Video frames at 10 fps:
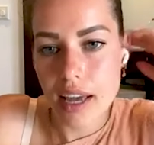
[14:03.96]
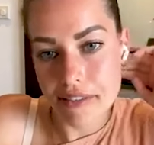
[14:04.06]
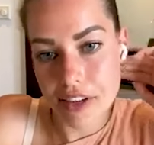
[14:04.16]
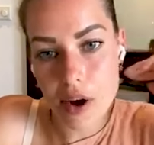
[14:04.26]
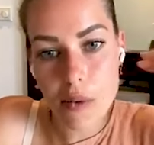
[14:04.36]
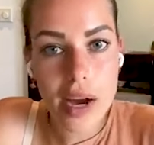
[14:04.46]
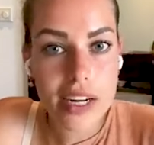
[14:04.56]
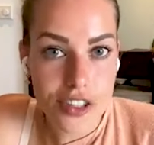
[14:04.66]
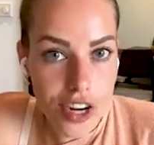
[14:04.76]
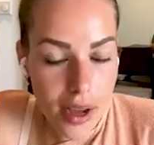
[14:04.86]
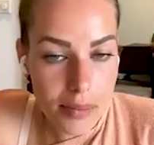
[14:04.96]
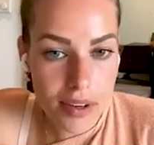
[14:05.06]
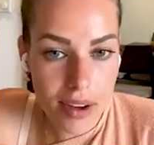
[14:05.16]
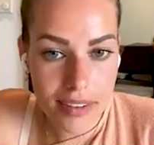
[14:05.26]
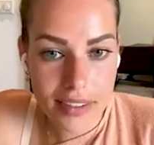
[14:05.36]
If you don't want a job, you
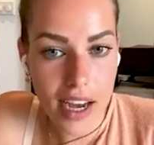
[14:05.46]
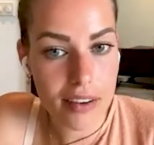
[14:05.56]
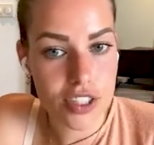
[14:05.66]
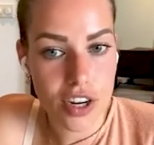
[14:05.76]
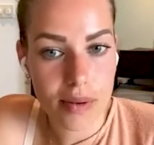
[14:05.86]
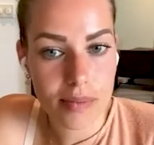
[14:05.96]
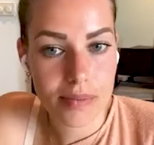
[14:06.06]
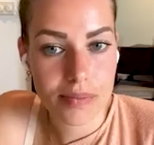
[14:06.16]
don't have to have a job.